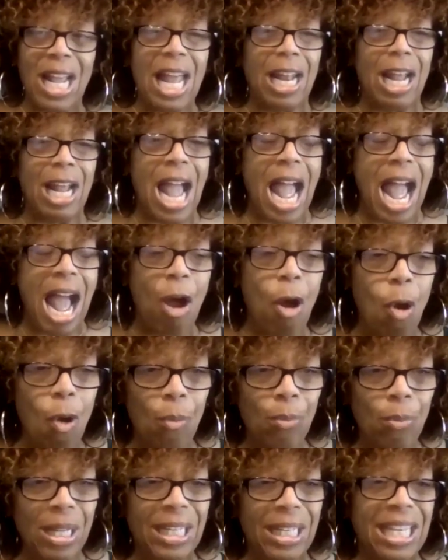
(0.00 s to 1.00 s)
I had a
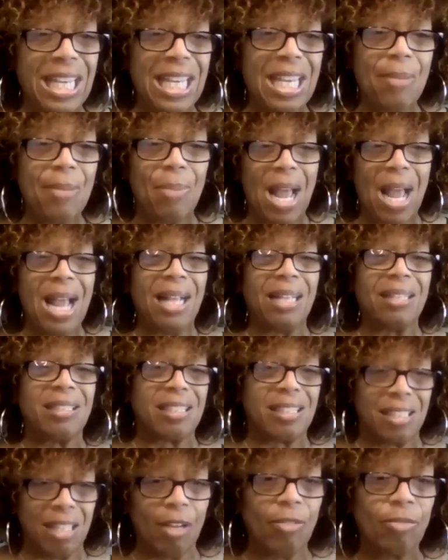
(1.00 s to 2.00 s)
home to keep. I had
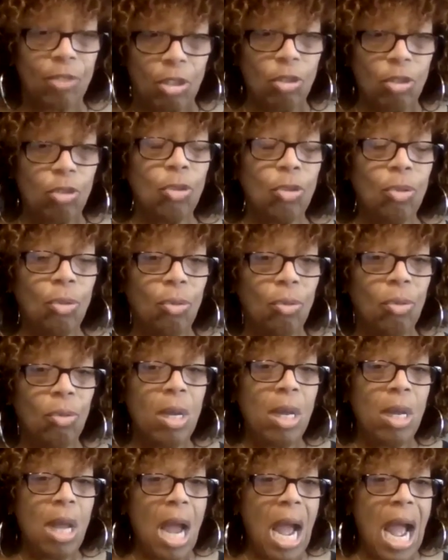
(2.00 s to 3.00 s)
stuff to do.
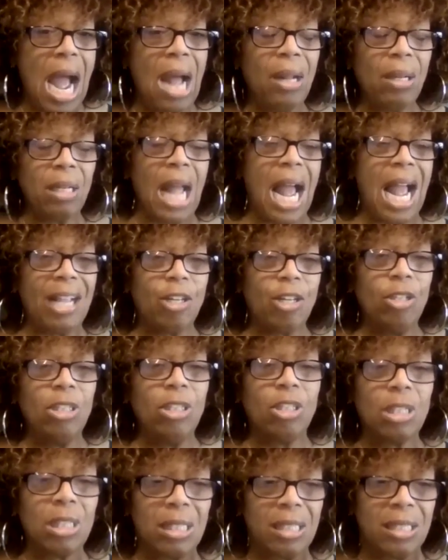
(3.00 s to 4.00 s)
I
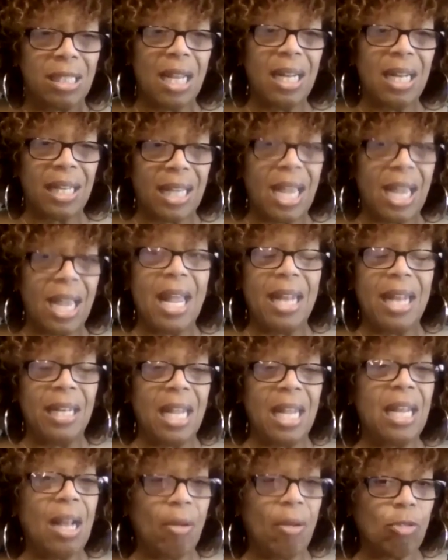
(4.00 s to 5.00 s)
couldn't just dedicate. And
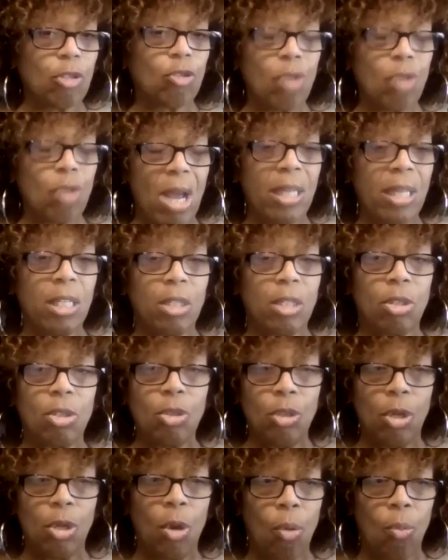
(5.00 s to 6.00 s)
then I was trying to,
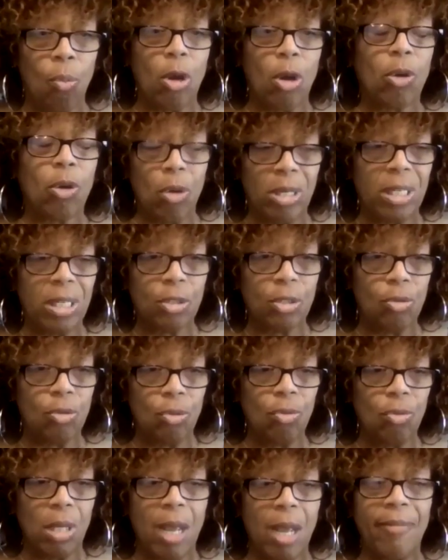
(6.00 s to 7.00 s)
you know, work on this
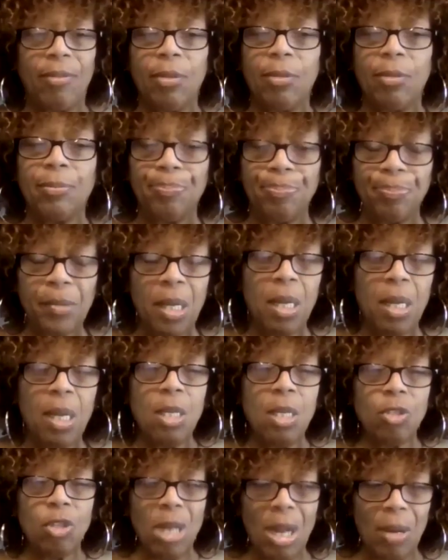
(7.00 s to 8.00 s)
new level.
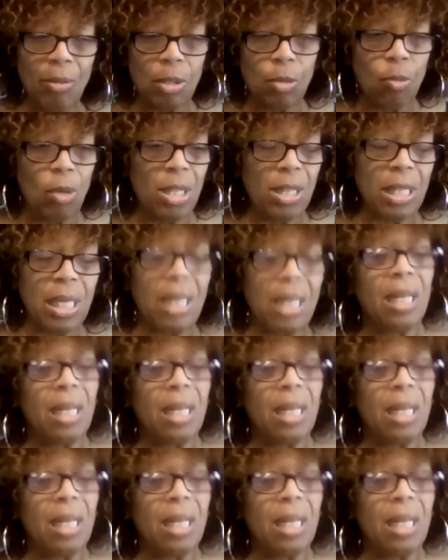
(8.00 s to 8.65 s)
So that was one thing.